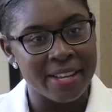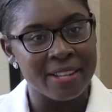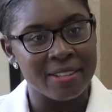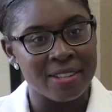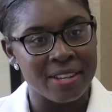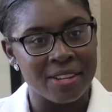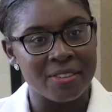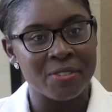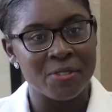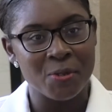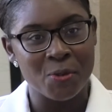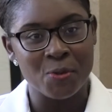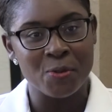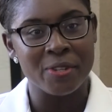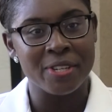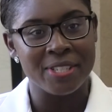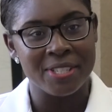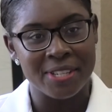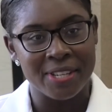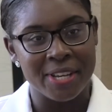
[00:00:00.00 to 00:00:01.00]
take a lot of
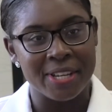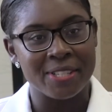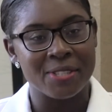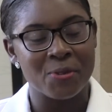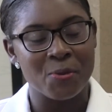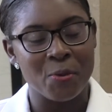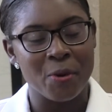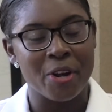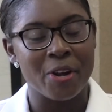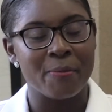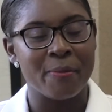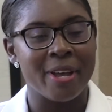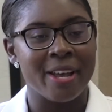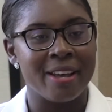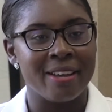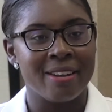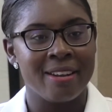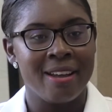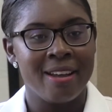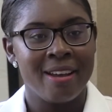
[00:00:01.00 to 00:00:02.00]
schooling to get to where I'm
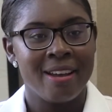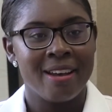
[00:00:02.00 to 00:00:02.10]
at,